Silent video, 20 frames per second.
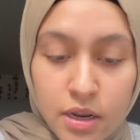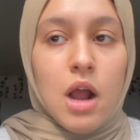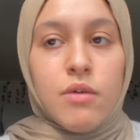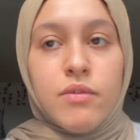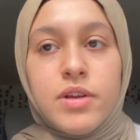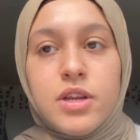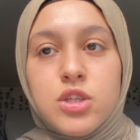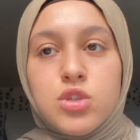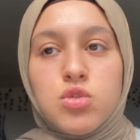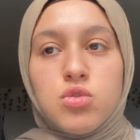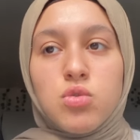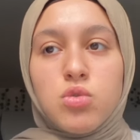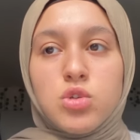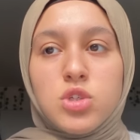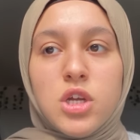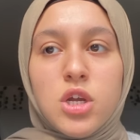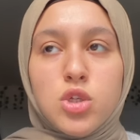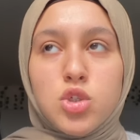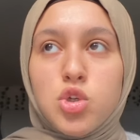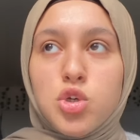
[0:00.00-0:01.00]
I really struggled
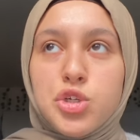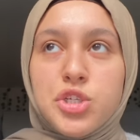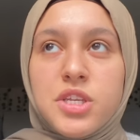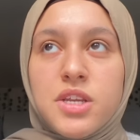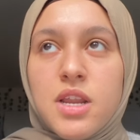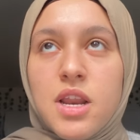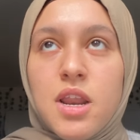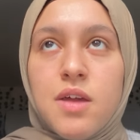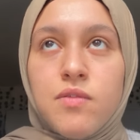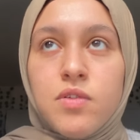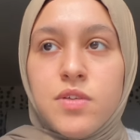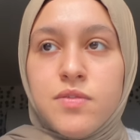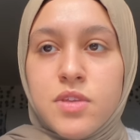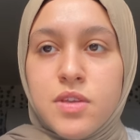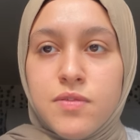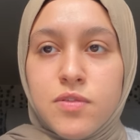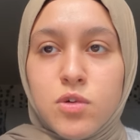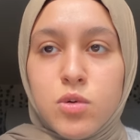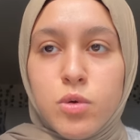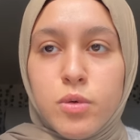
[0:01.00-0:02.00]
to adjust the level of
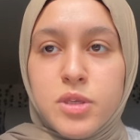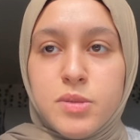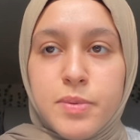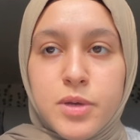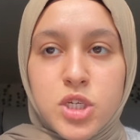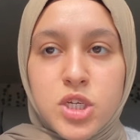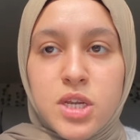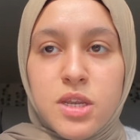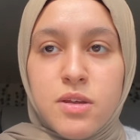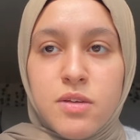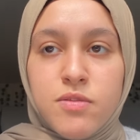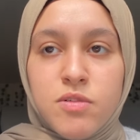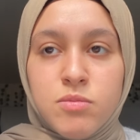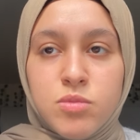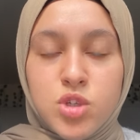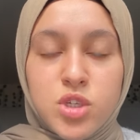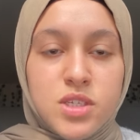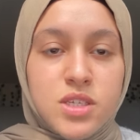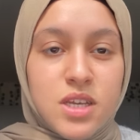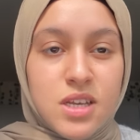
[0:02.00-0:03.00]
difficulty, especially from
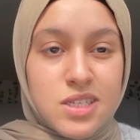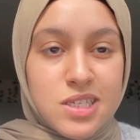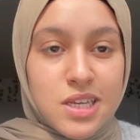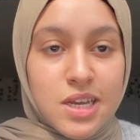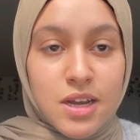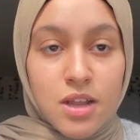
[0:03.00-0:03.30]
GCSE.